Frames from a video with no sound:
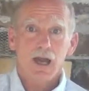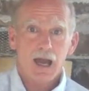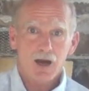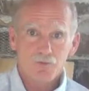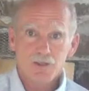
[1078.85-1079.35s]

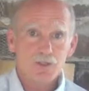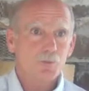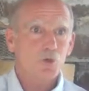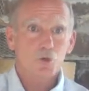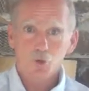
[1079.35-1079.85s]
How
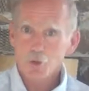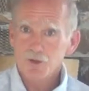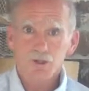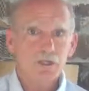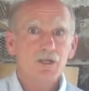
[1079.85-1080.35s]
visible, who are
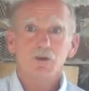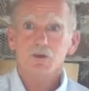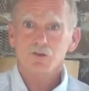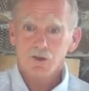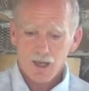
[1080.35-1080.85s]
the
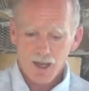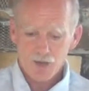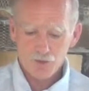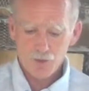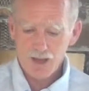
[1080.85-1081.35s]
leaders,
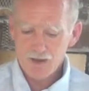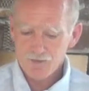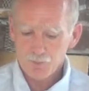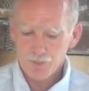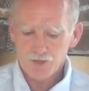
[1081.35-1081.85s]
how do you have
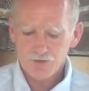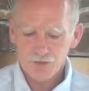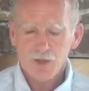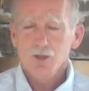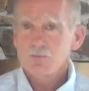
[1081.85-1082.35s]
them present?